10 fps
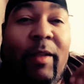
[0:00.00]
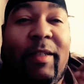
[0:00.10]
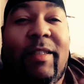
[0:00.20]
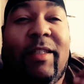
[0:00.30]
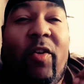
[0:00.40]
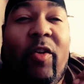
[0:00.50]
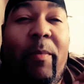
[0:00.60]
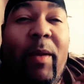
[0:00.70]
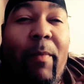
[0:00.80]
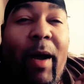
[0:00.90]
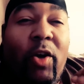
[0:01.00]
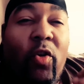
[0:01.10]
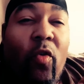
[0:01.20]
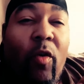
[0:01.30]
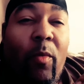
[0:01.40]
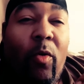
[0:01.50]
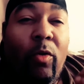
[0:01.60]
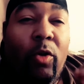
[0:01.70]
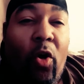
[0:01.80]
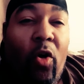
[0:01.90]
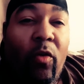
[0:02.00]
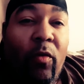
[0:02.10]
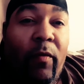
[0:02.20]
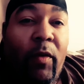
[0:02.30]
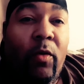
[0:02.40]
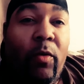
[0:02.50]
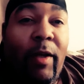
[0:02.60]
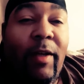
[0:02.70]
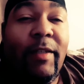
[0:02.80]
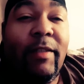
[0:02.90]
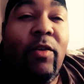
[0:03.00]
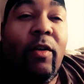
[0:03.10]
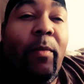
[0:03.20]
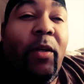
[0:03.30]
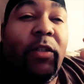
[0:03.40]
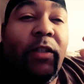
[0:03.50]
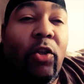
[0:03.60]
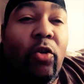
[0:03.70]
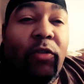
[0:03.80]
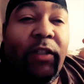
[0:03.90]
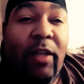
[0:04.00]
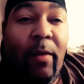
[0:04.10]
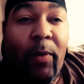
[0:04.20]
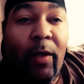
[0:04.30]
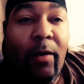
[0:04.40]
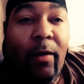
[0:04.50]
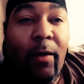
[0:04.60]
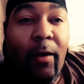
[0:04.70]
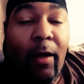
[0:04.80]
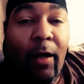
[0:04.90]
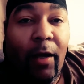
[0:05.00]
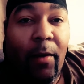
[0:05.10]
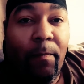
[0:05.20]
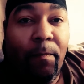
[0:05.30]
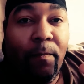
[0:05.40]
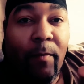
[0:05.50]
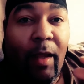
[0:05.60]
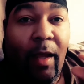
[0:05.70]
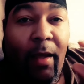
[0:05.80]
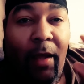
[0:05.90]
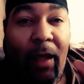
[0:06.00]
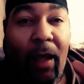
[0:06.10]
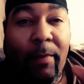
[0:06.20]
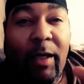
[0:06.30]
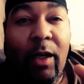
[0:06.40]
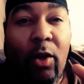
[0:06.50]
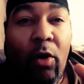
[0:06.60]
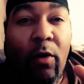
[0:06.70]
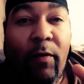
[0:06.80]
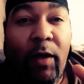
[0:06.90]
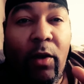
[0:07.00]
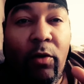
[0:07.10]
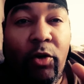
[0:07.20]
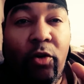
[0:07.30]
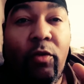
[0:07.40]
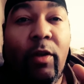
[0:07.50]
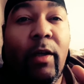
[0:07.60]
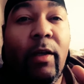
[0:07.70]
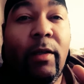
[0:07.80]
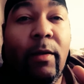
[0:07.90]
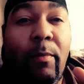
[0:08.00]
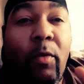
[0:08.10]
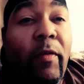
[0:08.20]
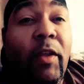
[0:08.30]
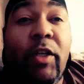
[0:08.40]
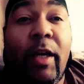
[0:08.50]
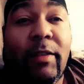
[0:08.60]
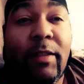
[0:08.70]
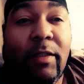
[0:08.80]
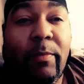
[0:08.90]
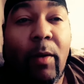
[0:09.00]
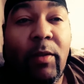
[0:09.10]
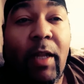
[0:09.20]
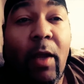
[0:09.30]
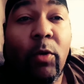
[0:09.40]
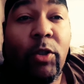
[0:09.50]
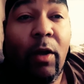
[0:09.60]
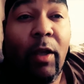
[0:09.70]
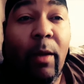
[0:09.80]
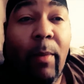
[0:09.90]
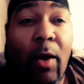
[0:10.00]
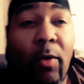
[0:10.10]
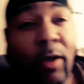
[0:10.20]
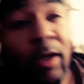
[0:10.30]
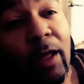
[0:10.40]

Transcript: This isn't going to be my normal long review. This is going to be just a little snippet. I need a longer video to do the movie justice, but today we're talking about